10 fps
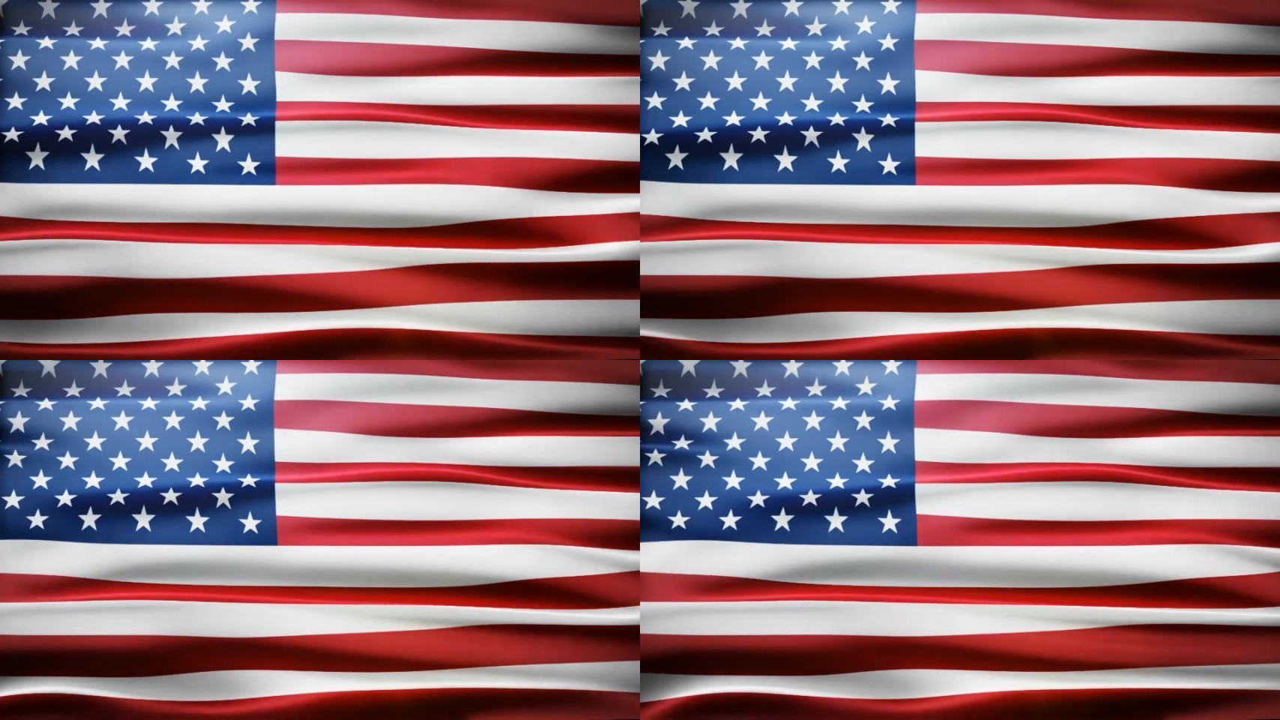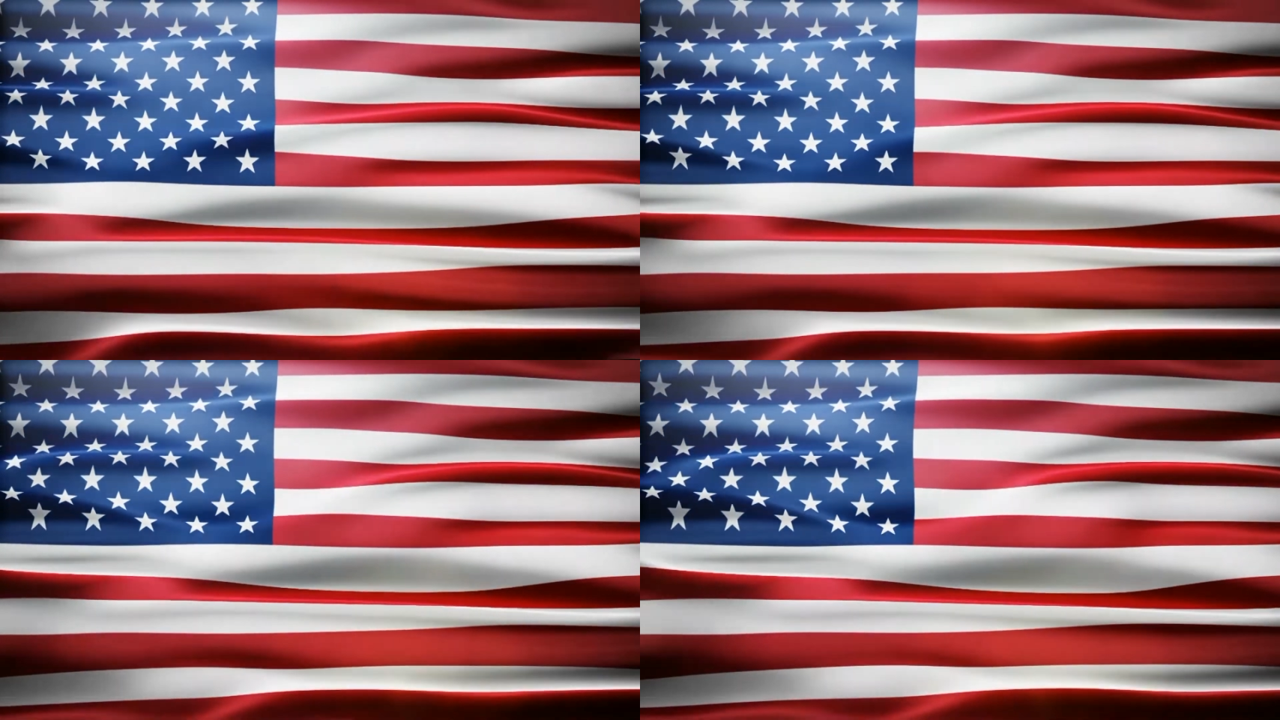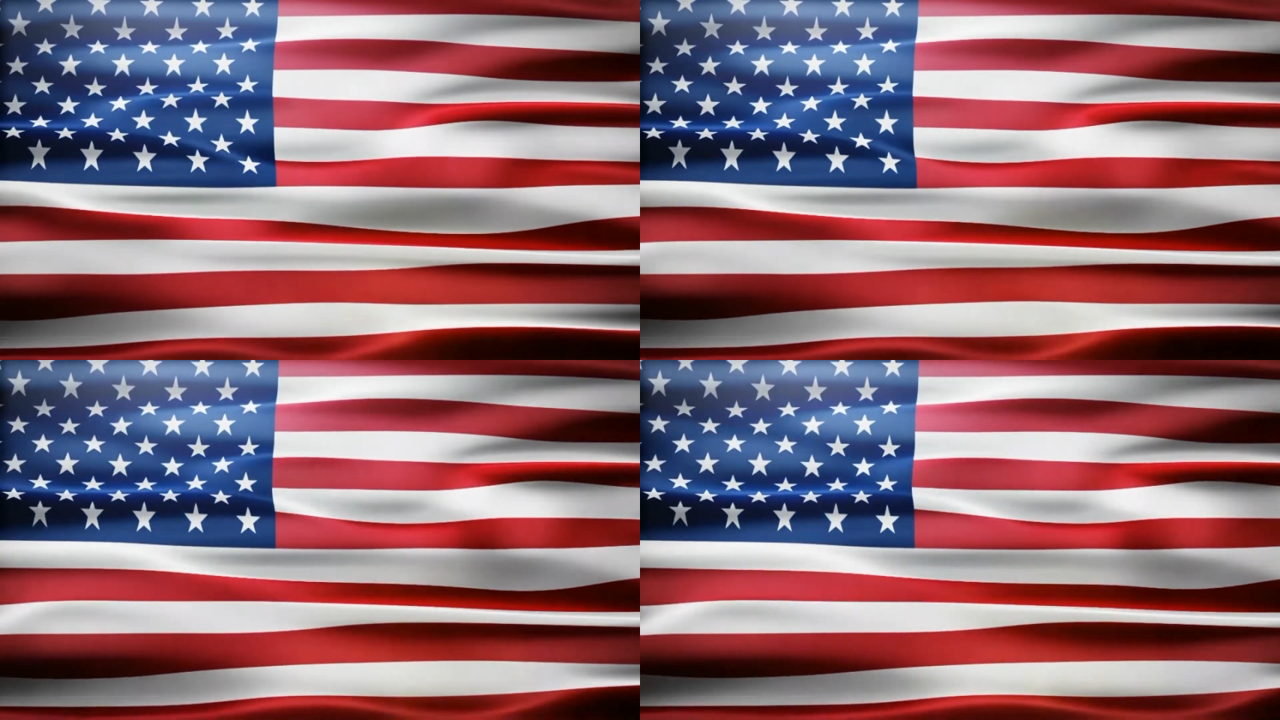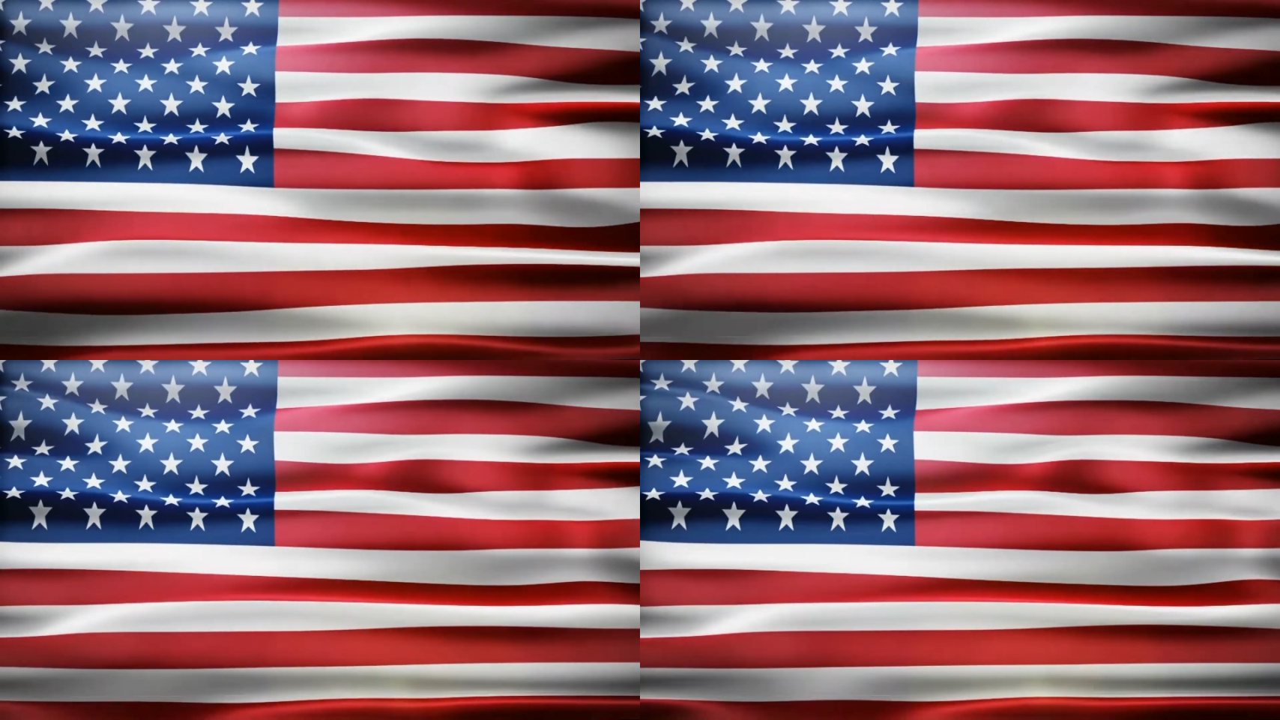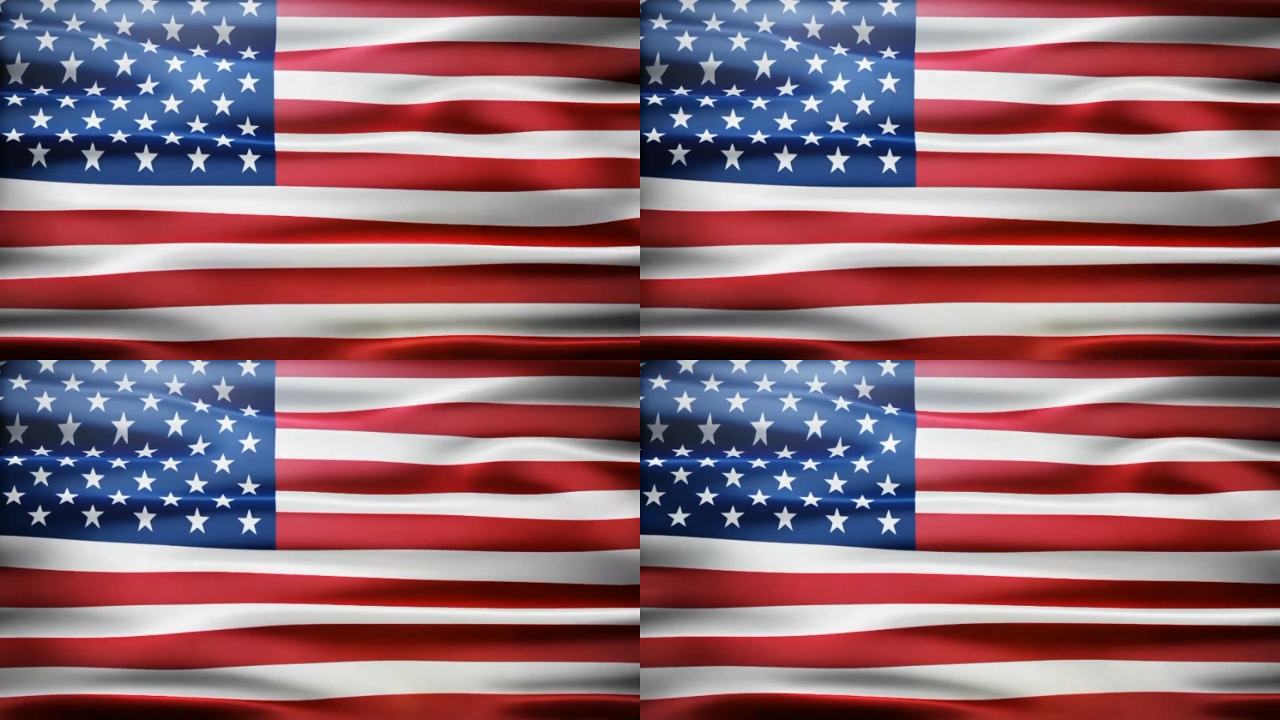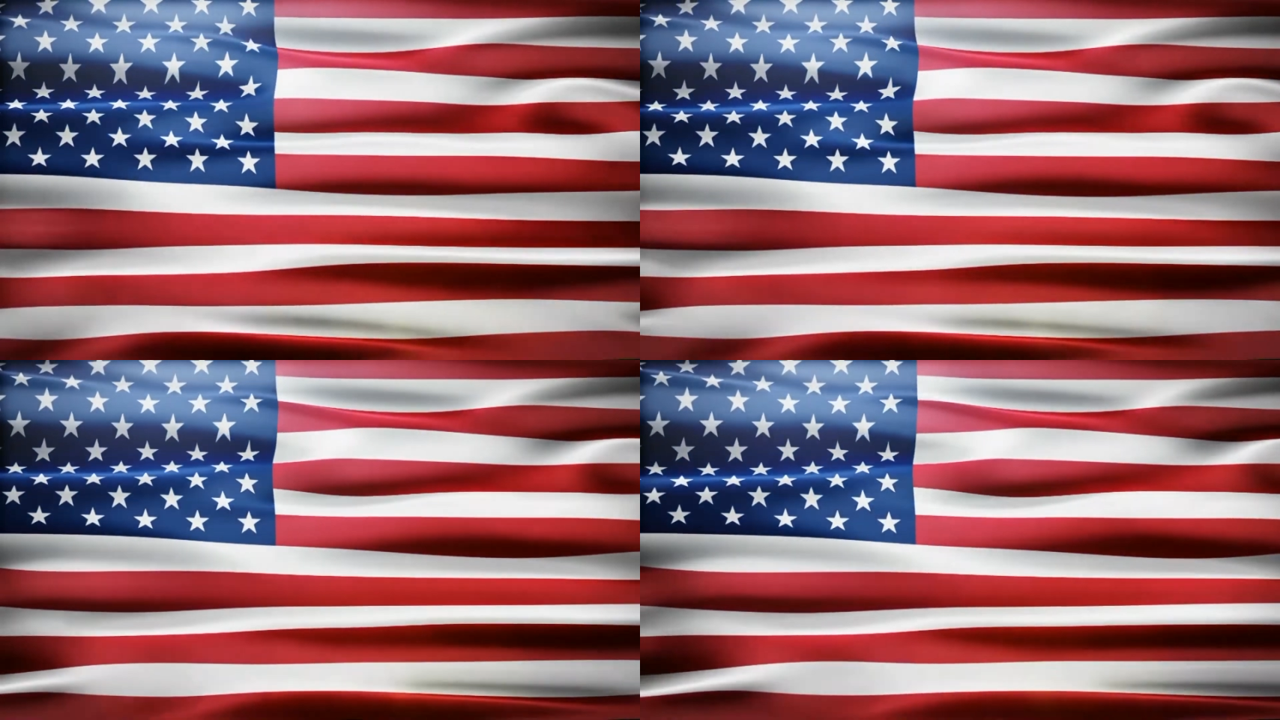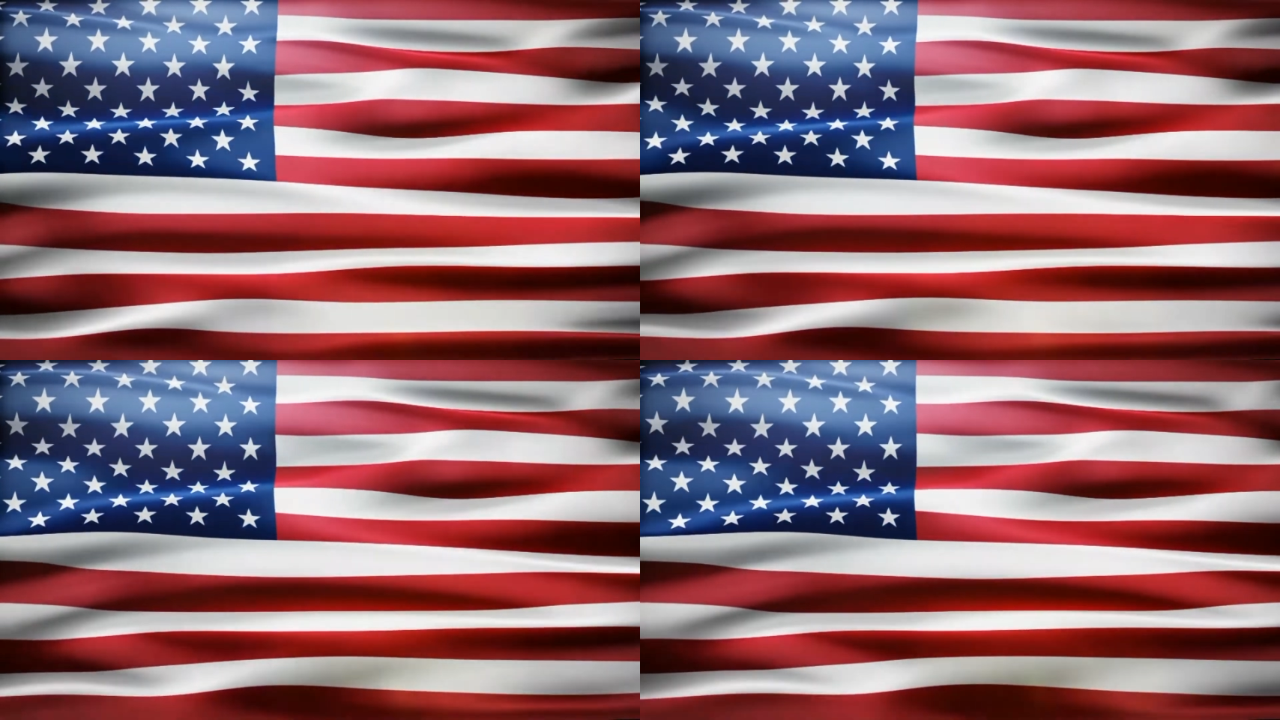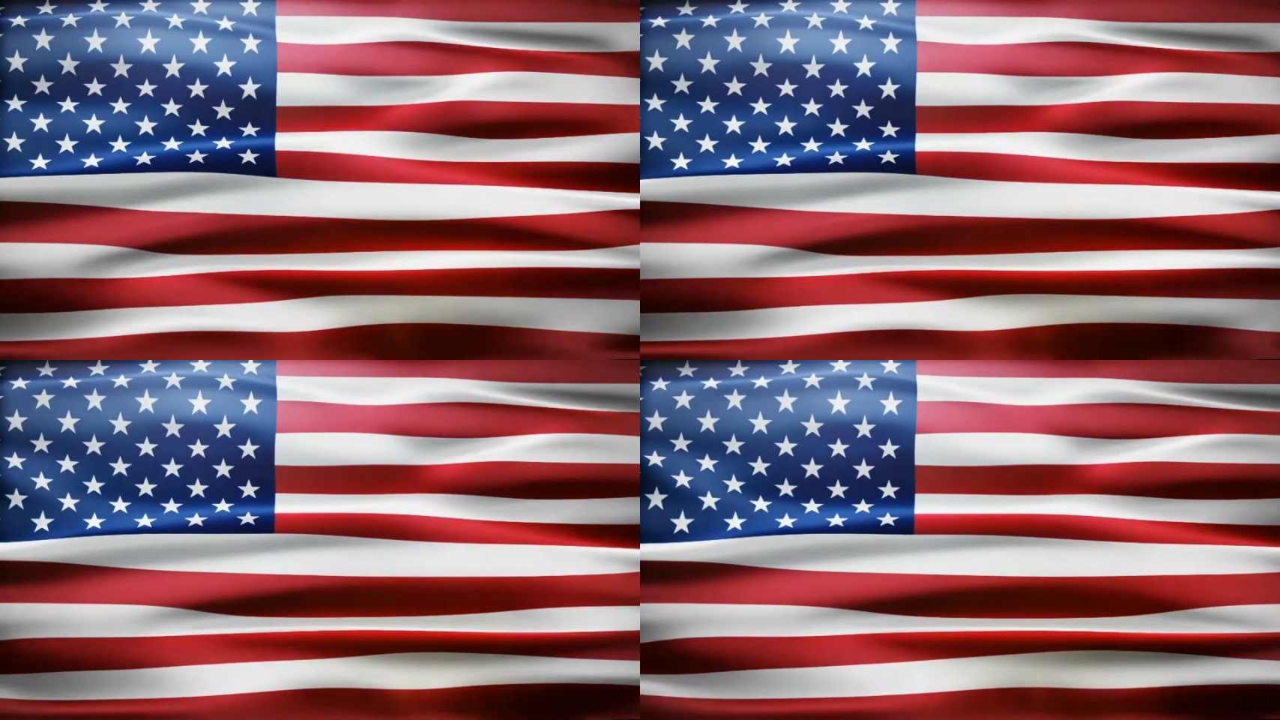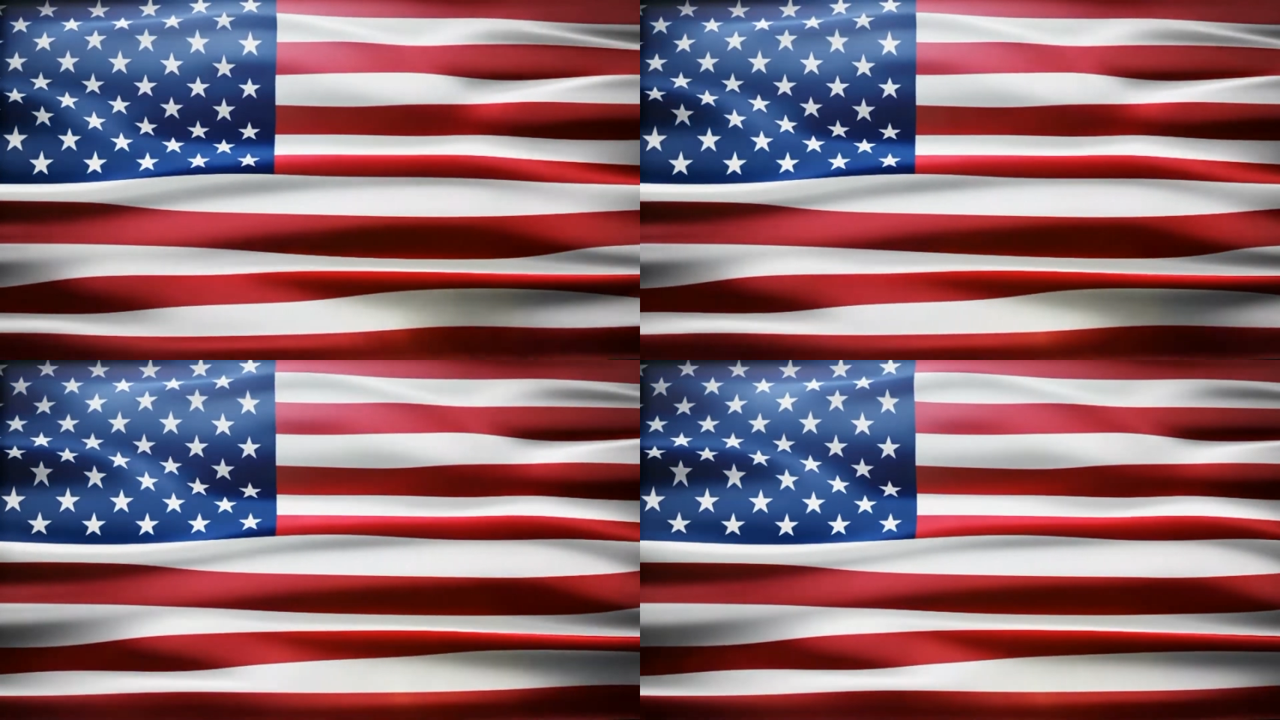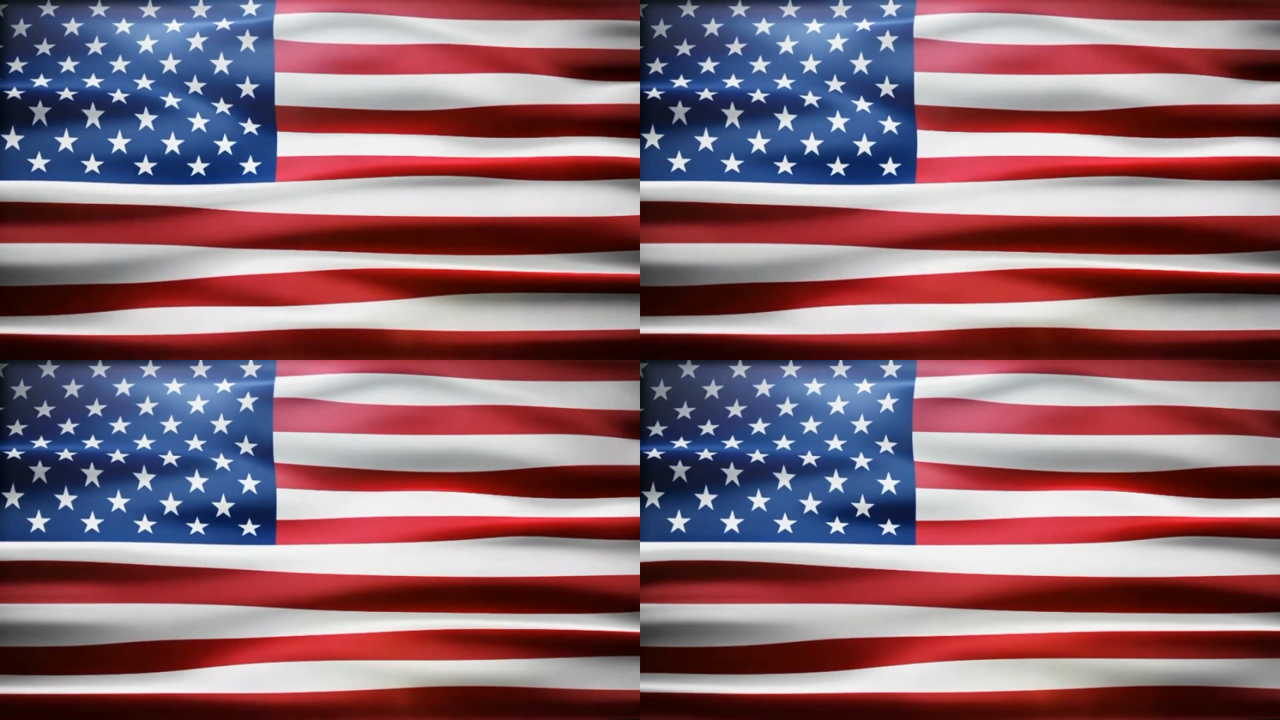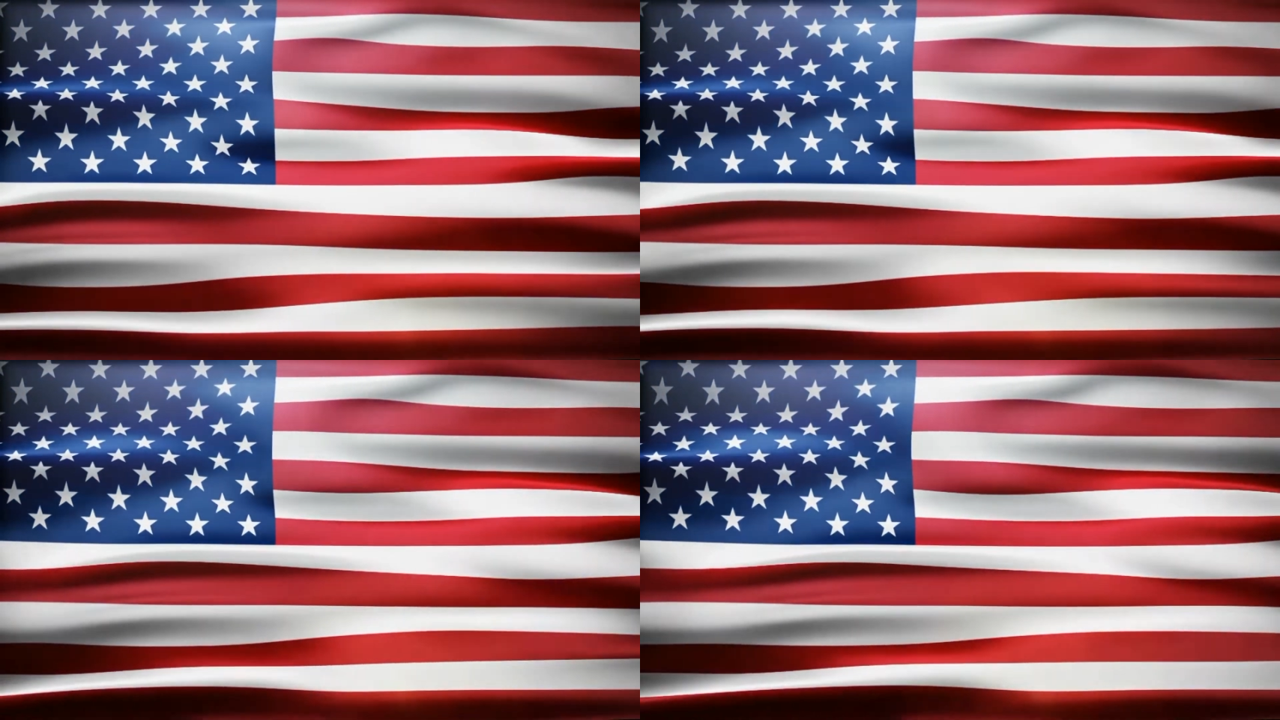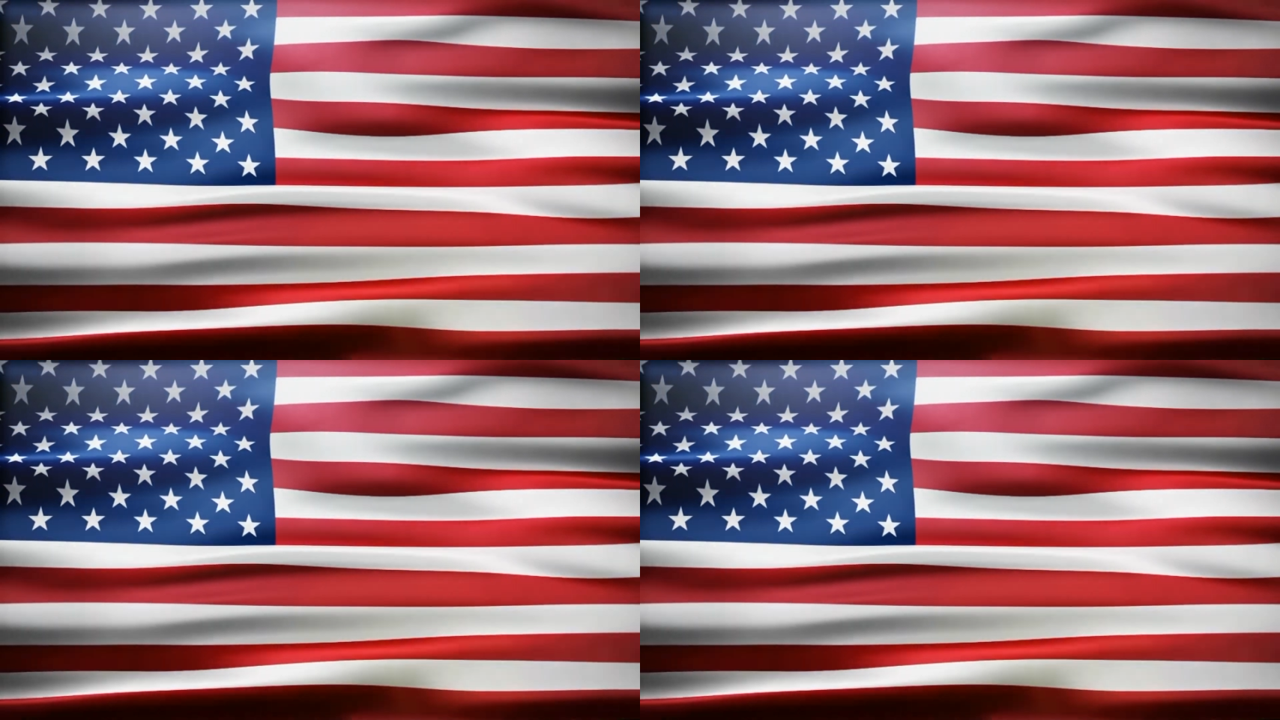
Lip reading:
No face is visible, so there are no lips to read.